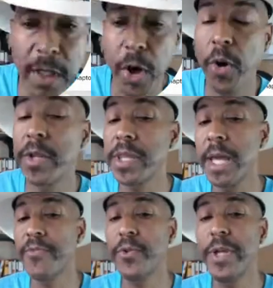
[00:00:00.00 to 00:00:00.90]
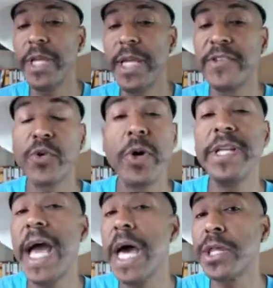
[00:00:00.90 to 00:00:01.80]
On step 3, it's going
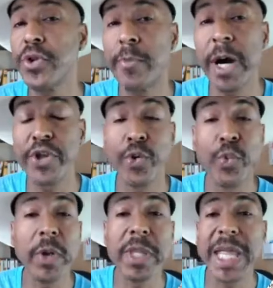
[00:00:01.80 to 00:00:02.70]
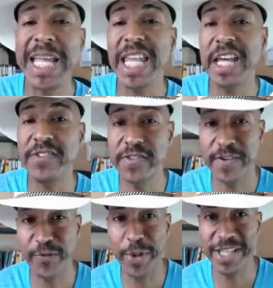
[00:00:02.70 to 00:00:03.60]
to ask you about your real estate license
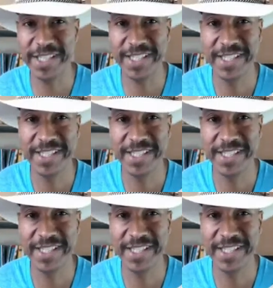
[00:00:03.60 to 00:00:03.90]
information.